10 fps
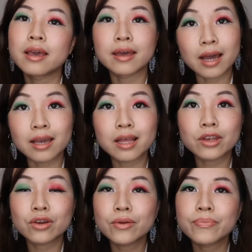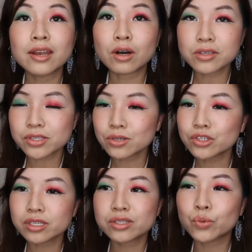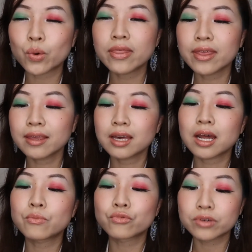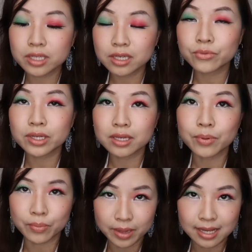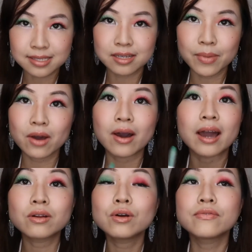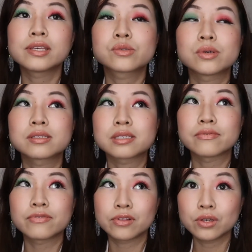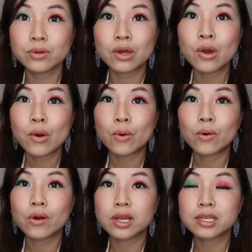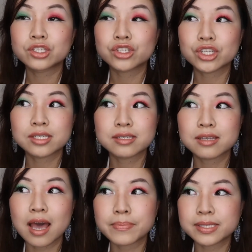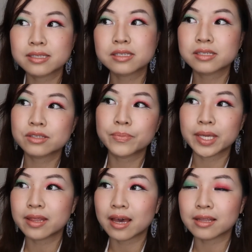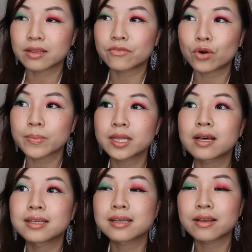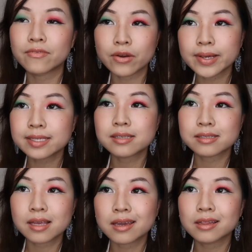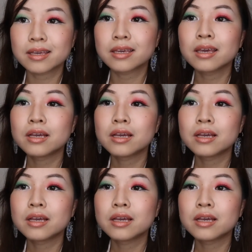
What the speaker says: an eyeliner. And also, just one thing that I'm really perplexed about, I don't know if this was a fluke or it just happens to be that the formula varies slightly